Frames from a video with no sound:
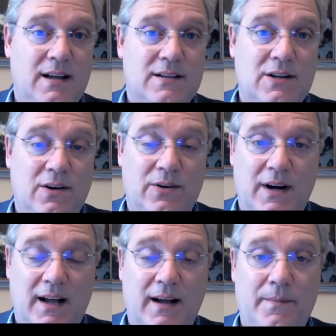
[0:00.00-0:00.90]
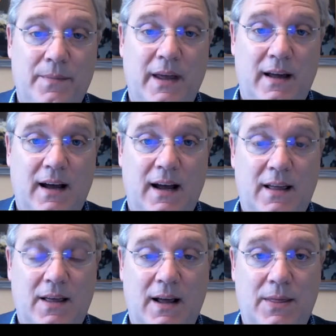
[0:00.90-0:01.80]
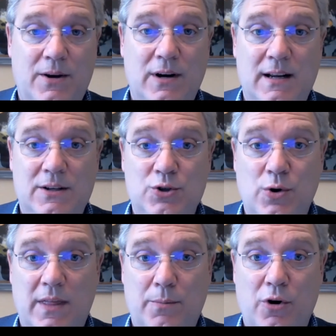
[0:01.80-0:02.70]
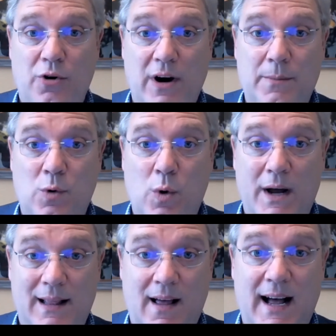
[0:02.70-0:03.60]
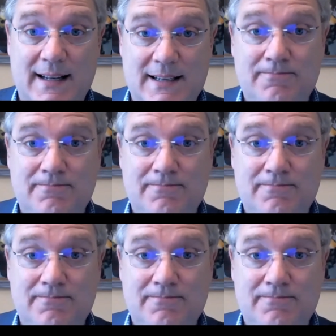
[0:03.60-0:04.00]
So I think you're going to enjoy the program quite a lot.